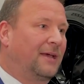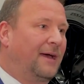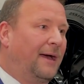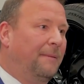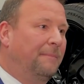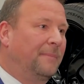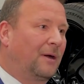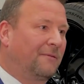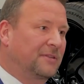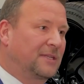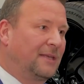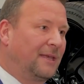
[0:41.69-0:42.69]

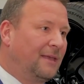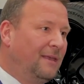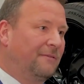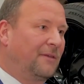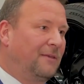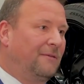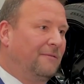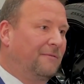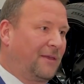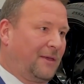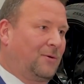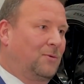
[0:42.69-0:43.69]
Obviously, EV
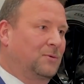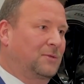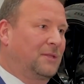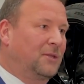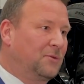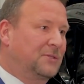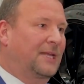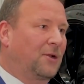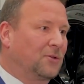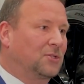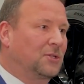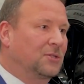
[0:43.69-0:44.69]
vehicles and the new
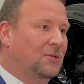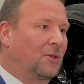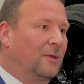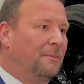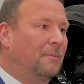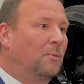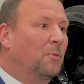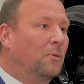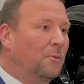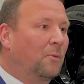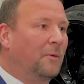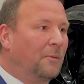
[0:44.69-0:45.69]
technology that's on them,
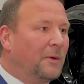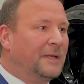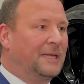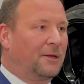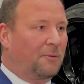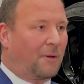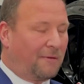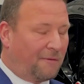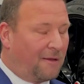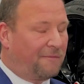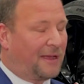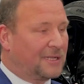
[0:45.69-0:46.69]
we need
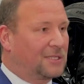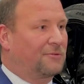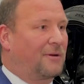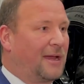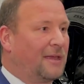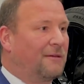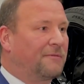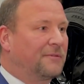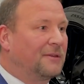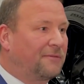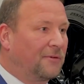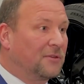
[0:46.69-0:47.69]
a vast array of
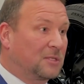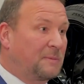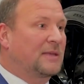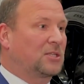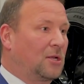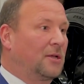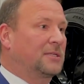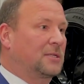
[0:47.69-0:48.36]
different specialised